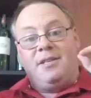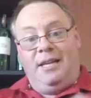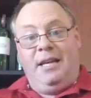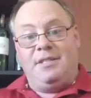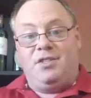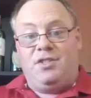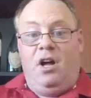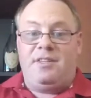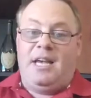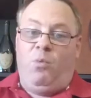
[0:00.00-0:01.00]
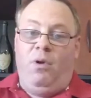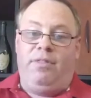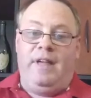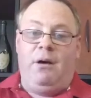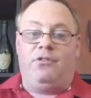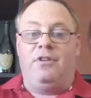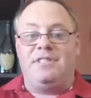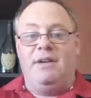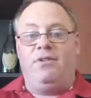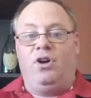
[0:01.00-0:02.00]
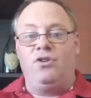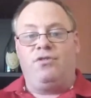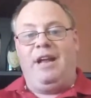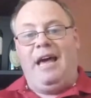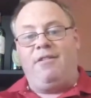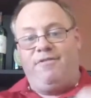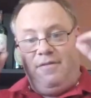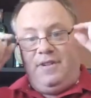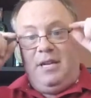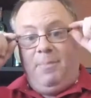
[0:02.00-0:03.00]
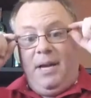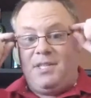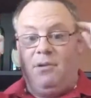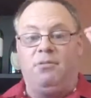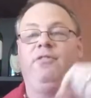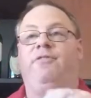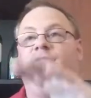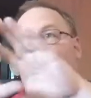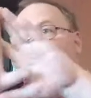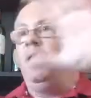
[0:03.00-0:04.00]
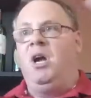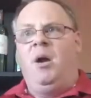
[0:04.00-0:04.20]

Tickets start at 1,750 pesos for